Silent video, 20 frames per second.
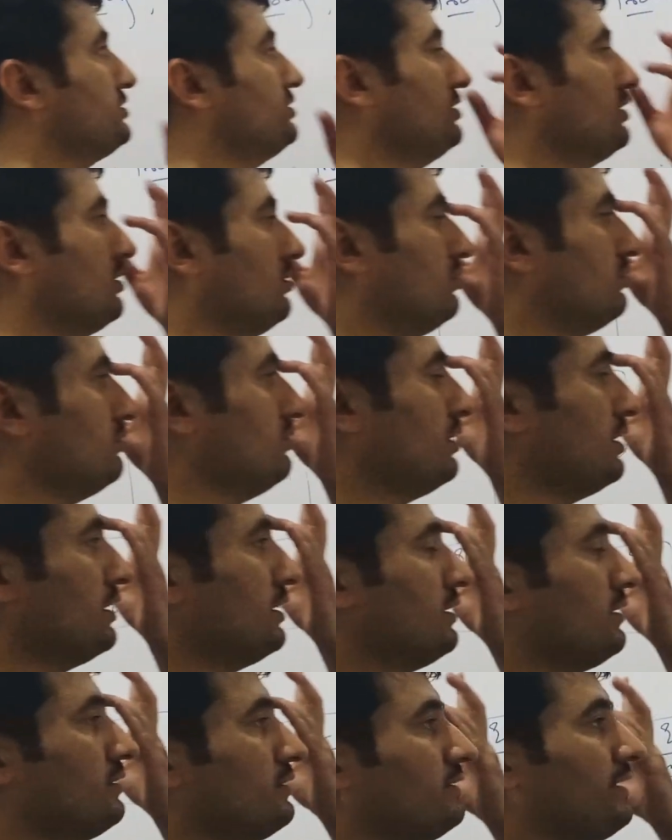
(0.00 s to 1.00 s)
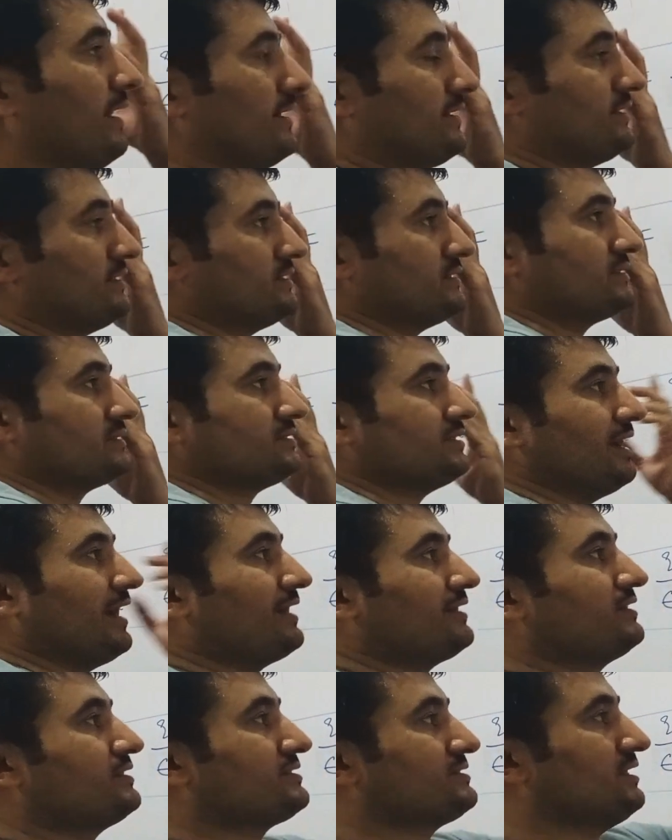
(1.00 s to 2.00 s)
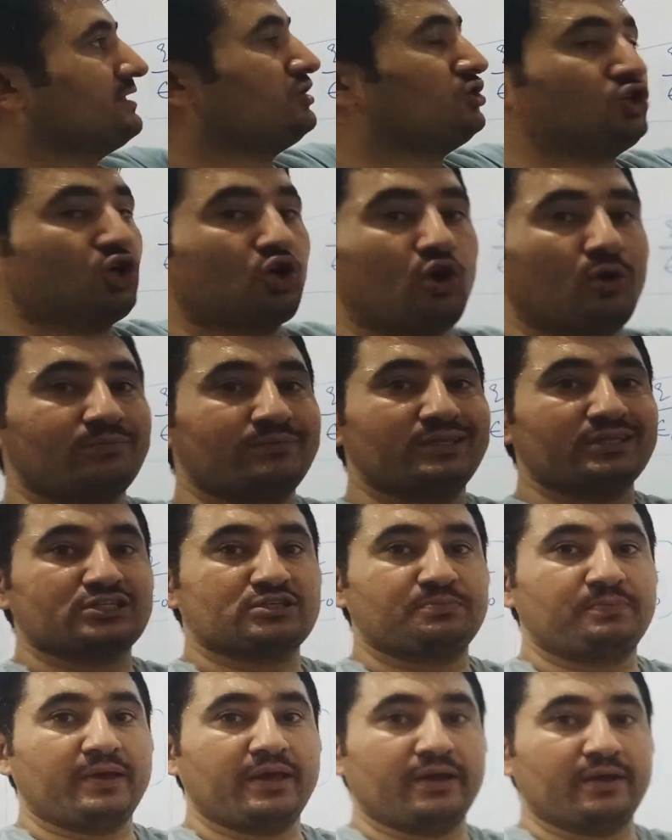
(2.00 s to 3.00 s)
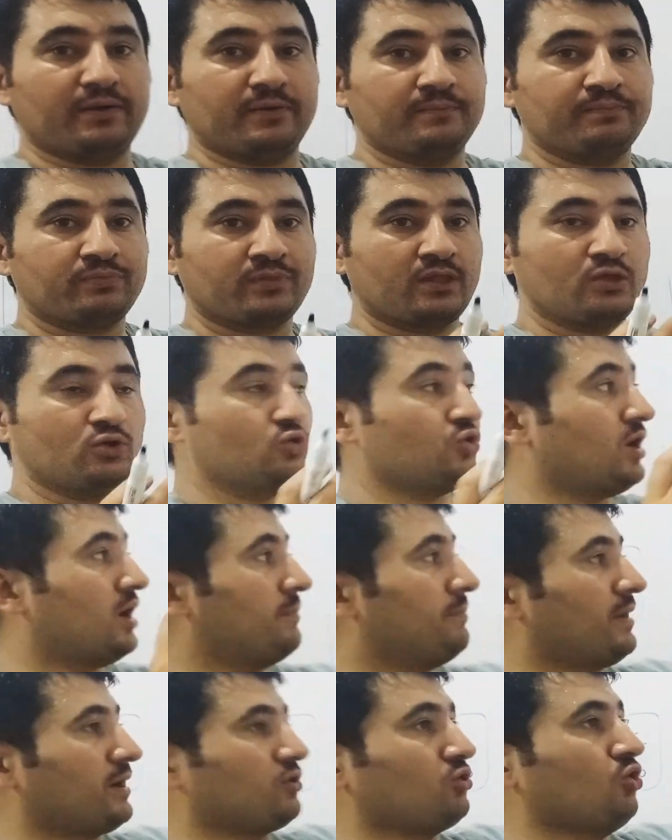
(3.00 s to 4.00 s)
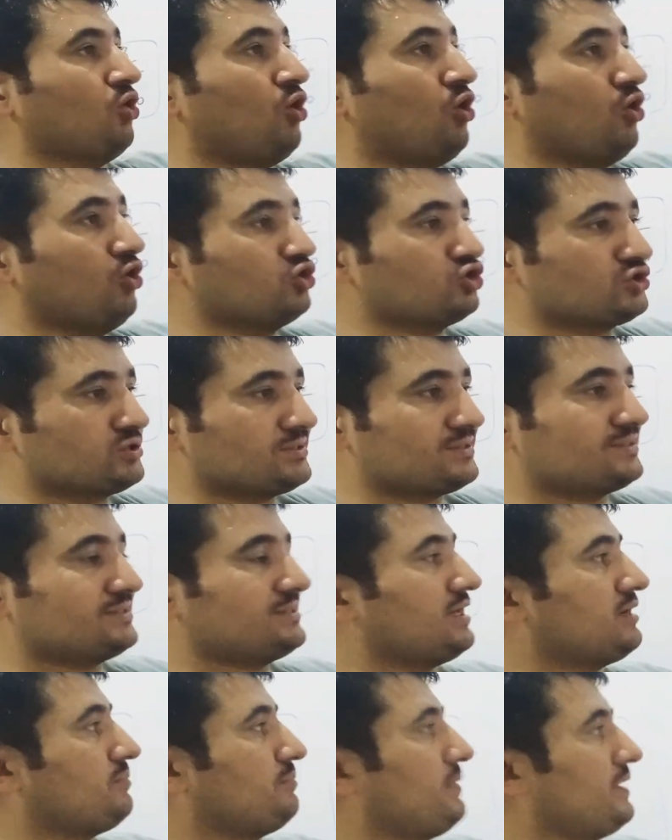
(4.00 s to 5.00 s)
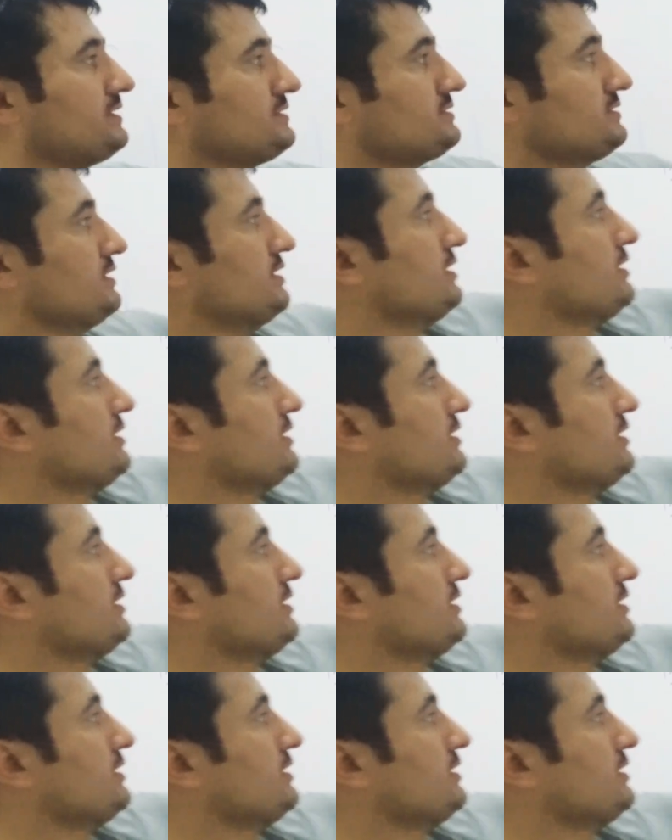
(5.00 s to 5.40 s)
q, that is at the center of this sphere. You have a closed surface